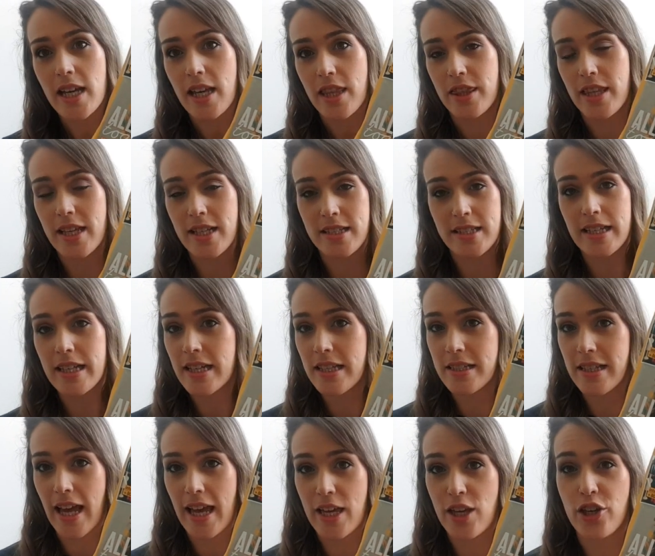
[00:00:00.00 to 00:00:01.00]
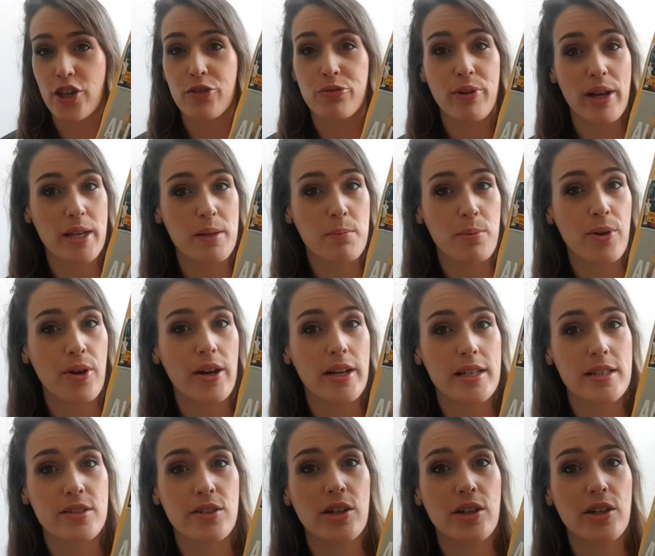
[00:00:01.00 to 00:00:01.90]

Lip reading: This is a great price.